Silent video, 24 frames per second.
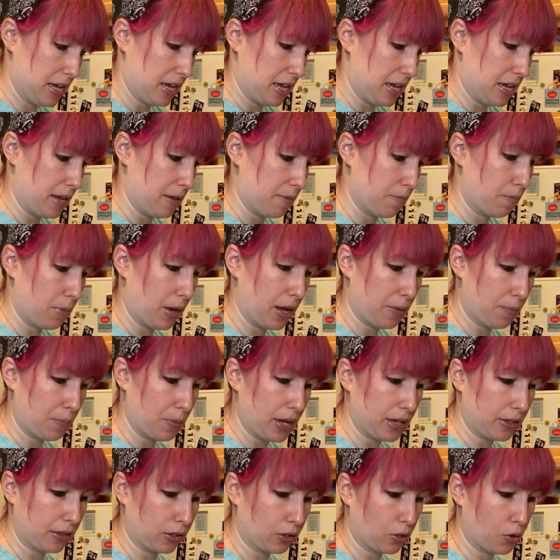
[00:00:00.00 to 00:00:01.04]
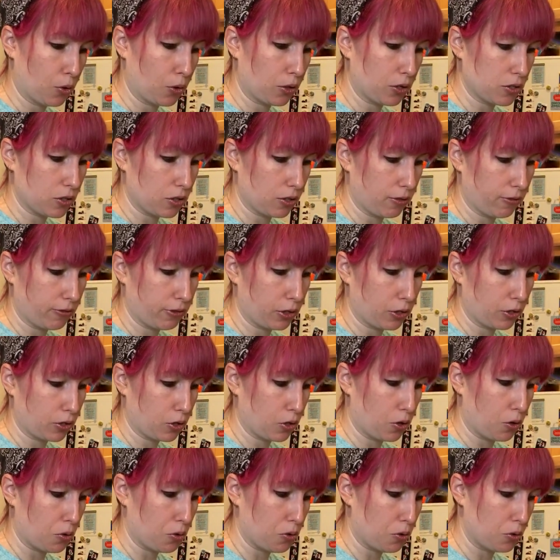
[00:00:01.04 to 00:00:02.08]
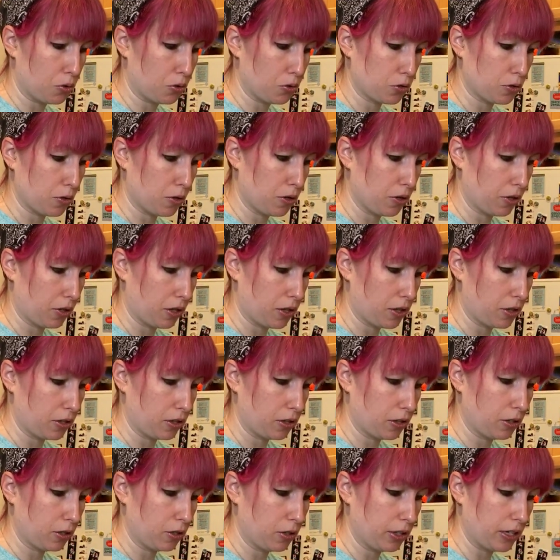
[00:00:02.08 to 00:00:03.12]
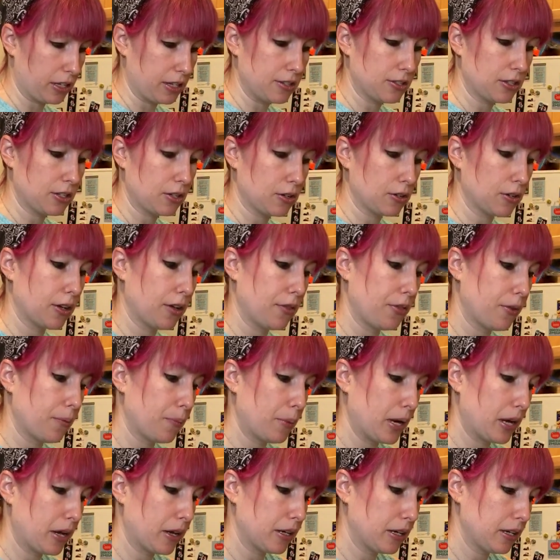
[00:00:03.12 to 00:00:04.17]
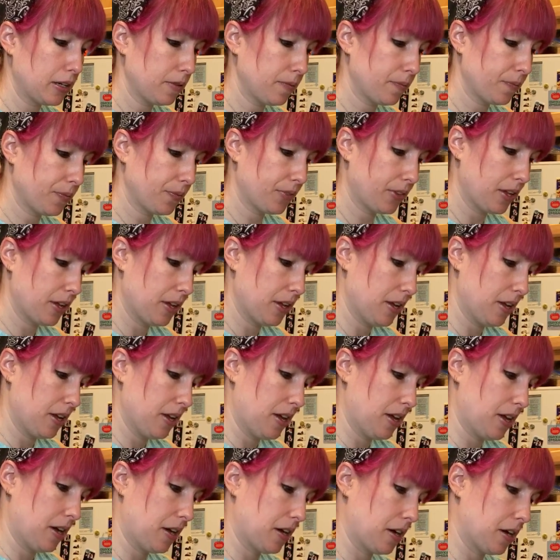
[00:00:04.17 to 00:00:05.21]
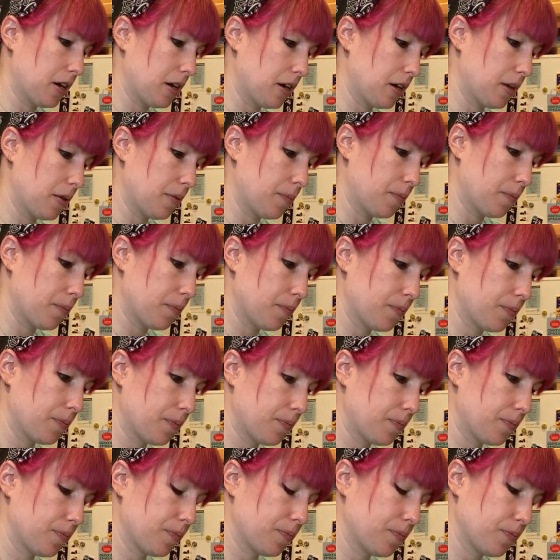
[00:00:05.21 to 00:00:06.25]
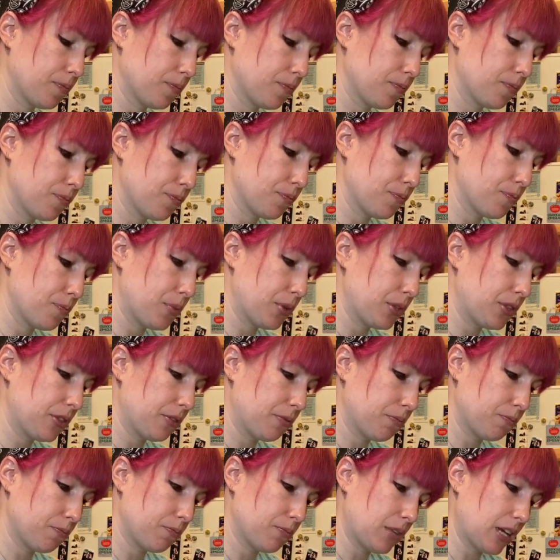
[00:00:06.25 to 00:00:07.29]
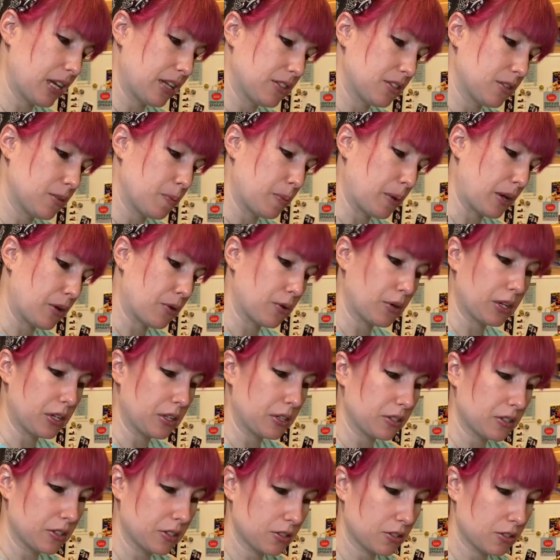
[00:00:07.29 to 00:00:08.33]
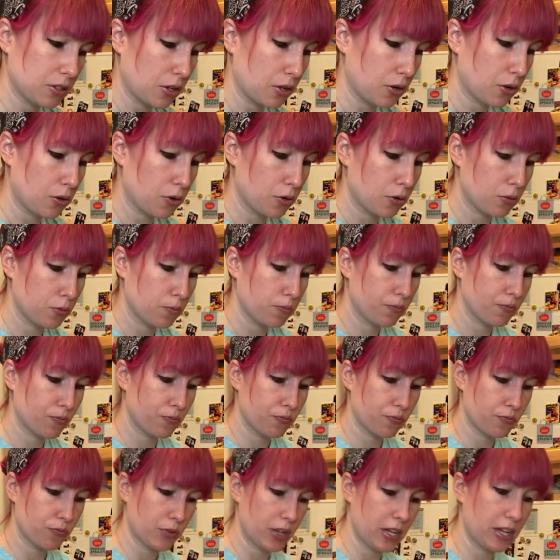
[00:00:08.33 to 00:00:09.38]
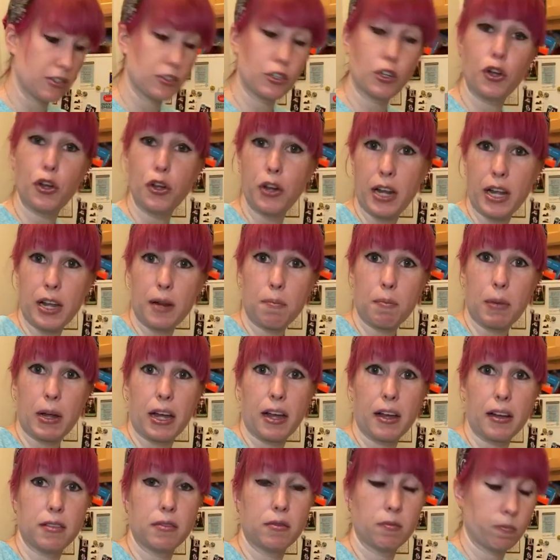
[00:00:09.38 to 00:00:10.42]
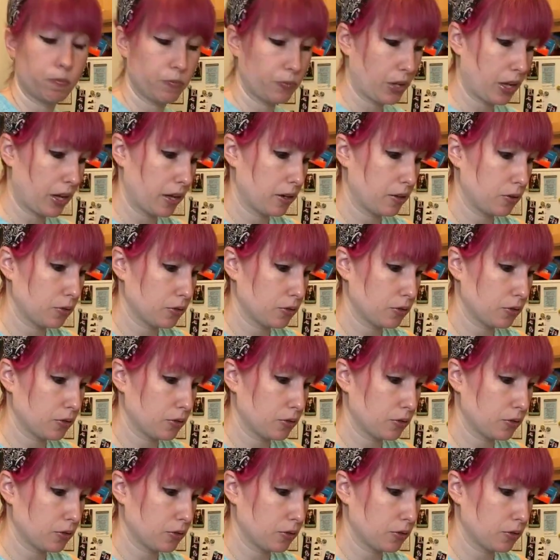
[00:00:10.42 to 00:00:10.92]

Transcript: It might make the course of your cold a little easier on the body. But that's about it. So it's good and bad. I